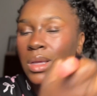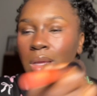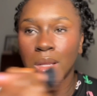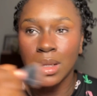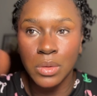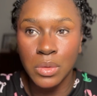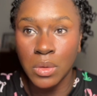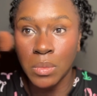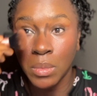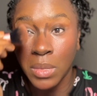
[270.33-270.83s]
a
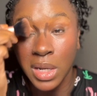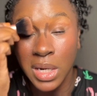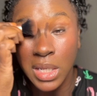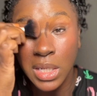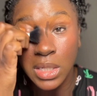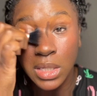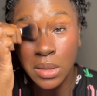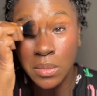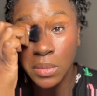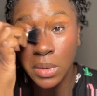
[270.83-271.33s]
little muddy
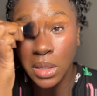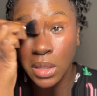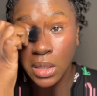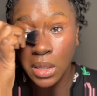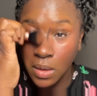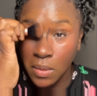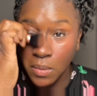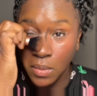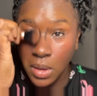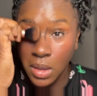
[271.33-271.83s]
to me.
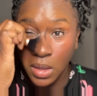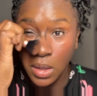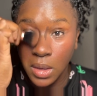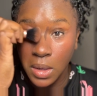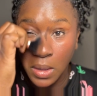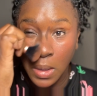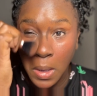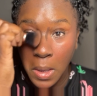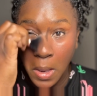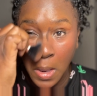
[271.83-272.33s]
But
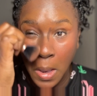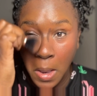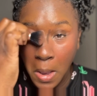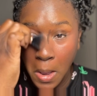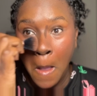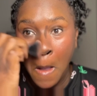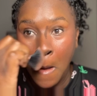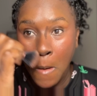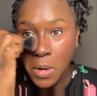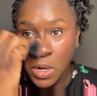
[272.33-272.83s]

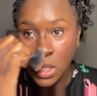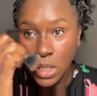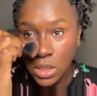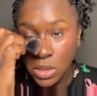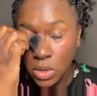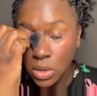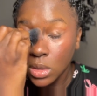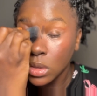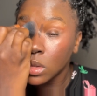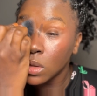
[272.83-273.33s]
we're gonna
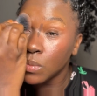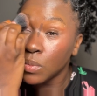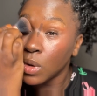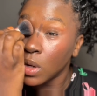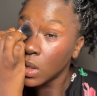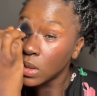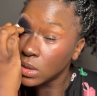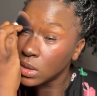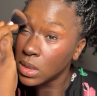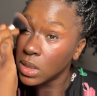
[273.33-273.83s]
trust the
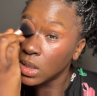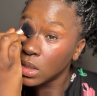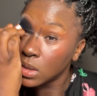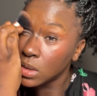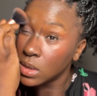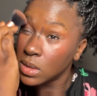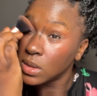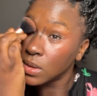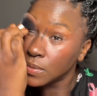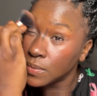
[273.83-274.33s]

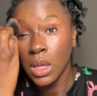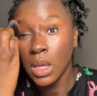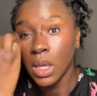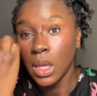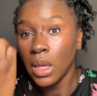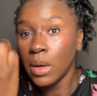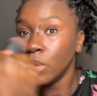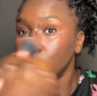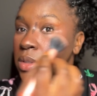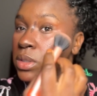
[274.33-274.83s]
process
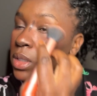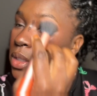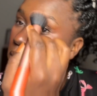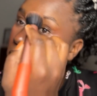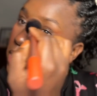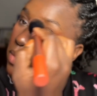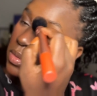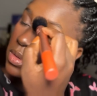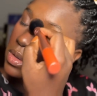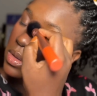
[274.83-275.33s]
and we're just gonna
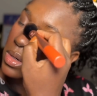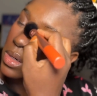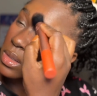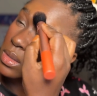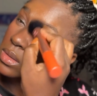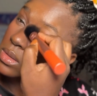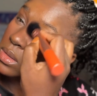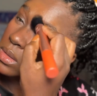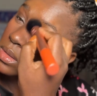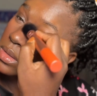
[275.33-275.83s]
keep doing it.
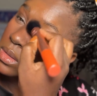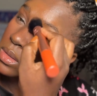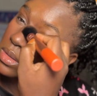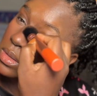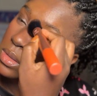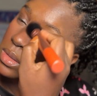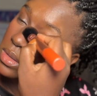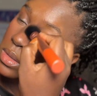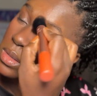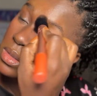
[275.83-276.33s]

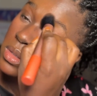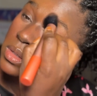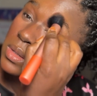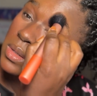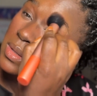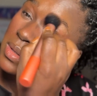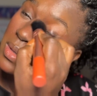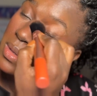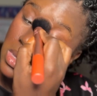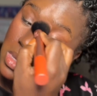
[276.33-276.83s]

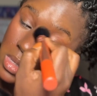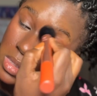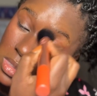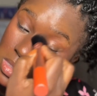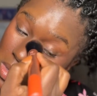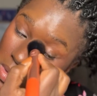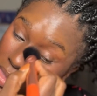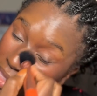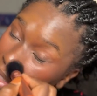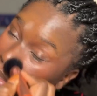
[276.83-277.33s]

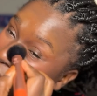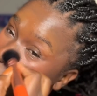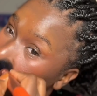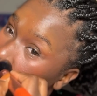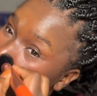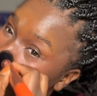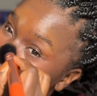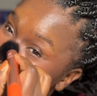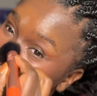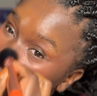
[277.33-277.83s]
So that
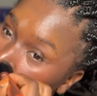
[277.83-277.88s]
shade,